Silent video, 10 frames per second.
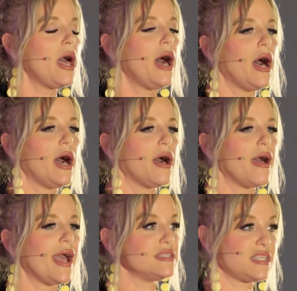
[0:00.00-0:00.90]

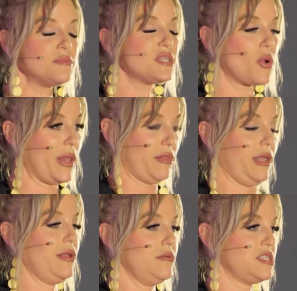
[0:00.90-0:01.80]
And
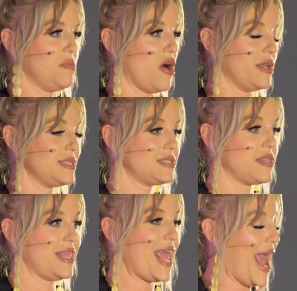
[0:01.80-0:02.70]
subsequently, to be
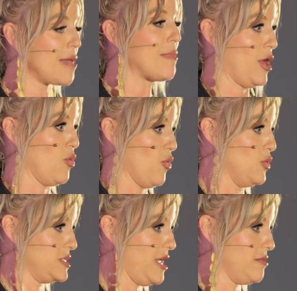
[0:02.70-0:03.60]
honest, the hate mail
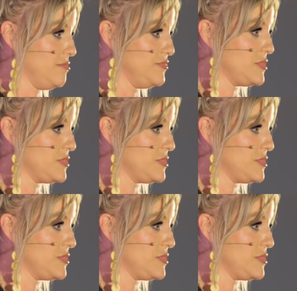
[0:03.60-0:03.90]
rolled in.